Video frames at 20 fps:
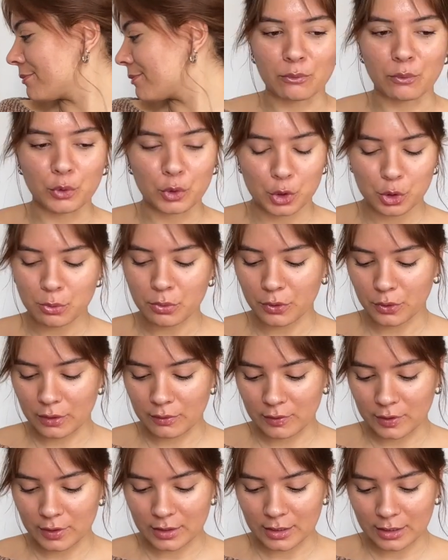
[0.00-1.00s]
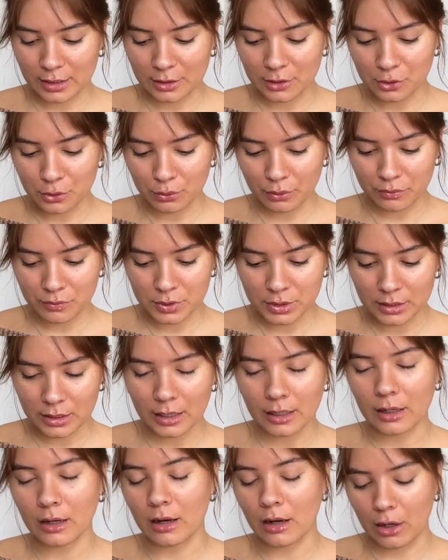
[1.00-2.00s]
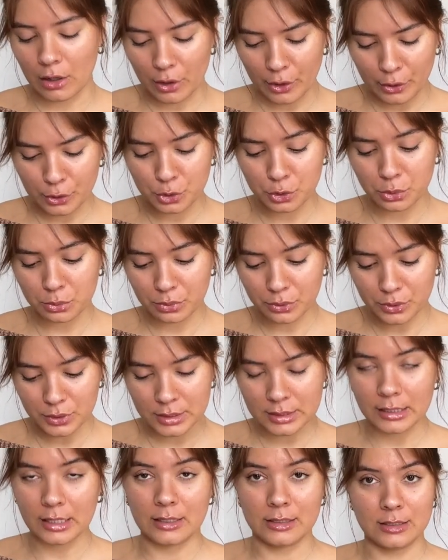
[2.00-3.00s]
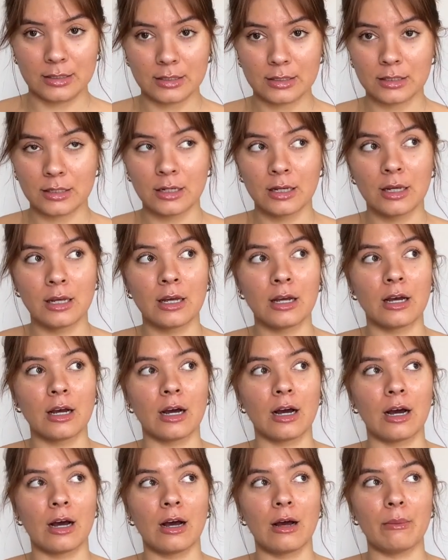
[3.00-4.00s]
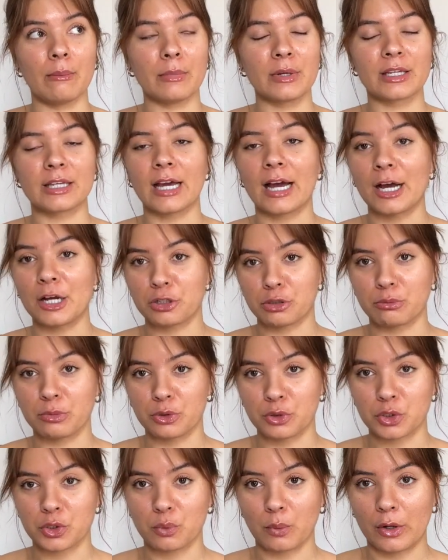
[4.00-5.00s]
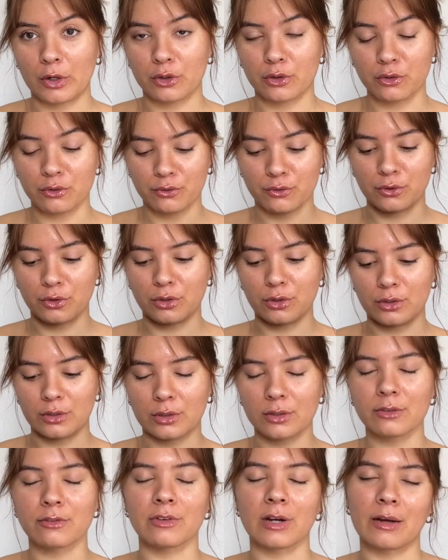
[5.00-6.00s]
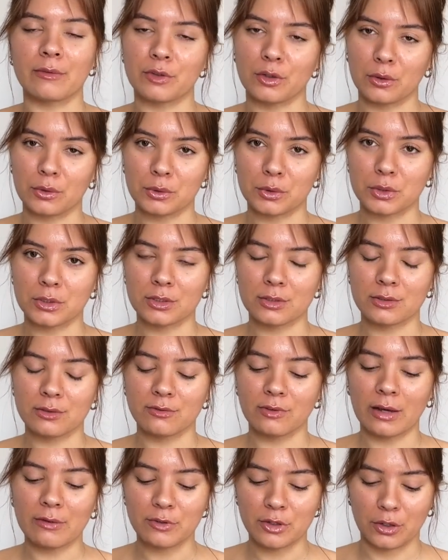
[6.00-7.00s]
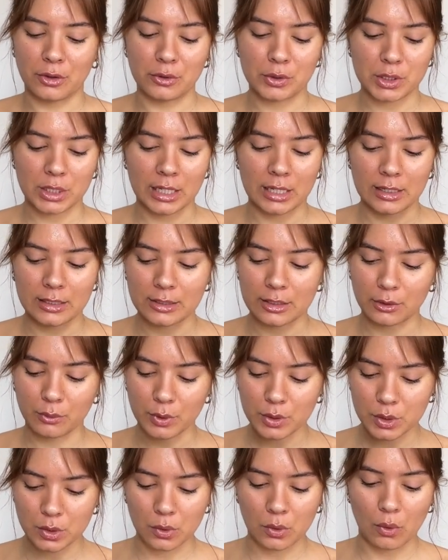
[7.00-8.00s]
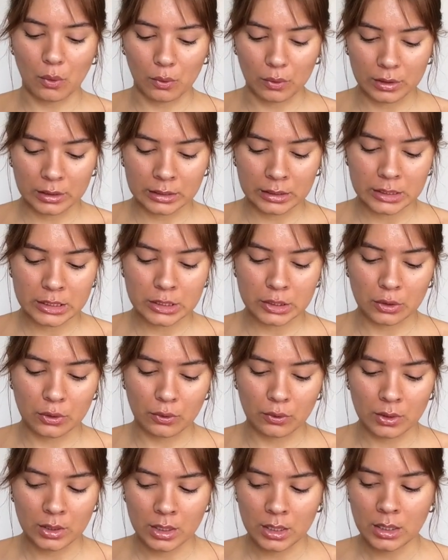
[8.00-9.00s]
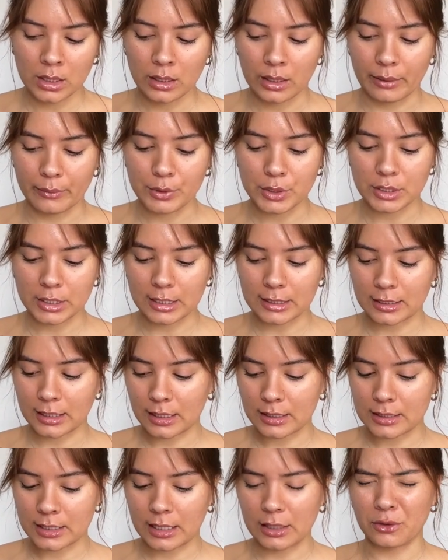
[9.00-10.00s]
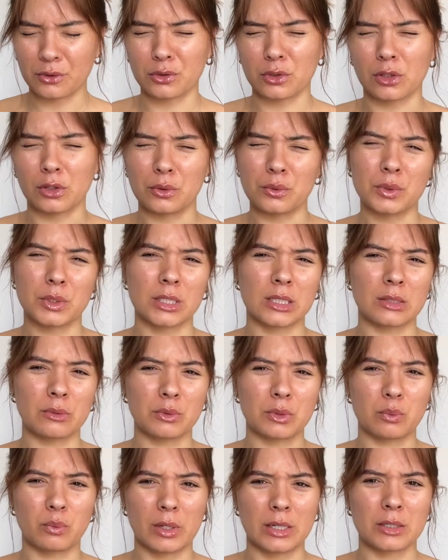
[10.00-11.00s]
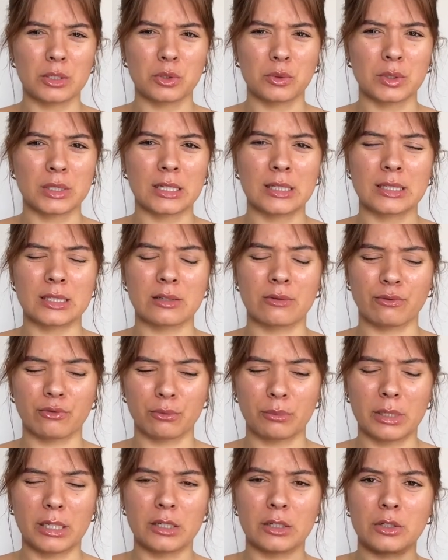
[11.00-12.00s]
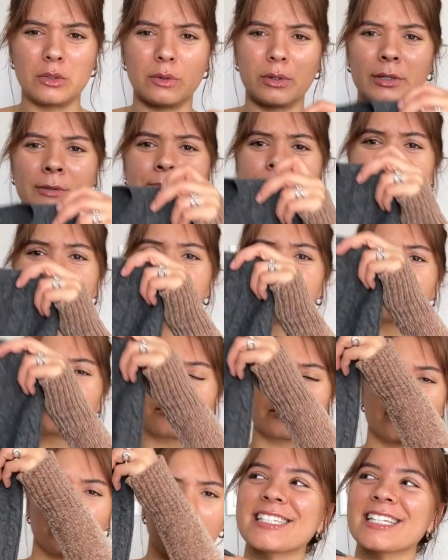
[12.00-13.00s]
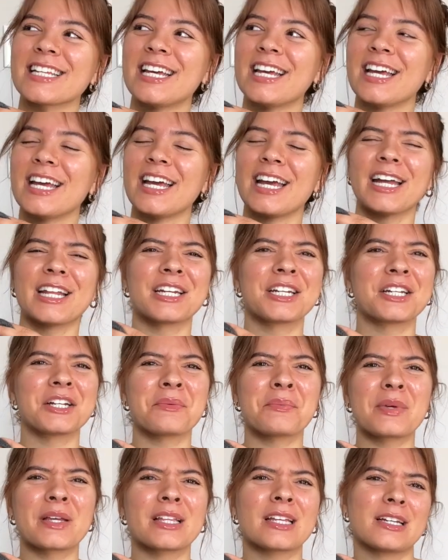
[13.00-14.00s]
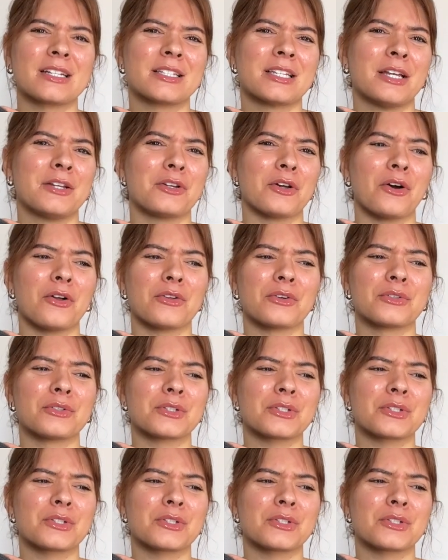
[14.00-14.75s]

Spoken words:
Would you believe it that I thrifted a 100% cashmere sweater for $5. And there was a hole in it, so I went to get that tailored closed because it was way too sensitive for me to do it. It ended up being like $10,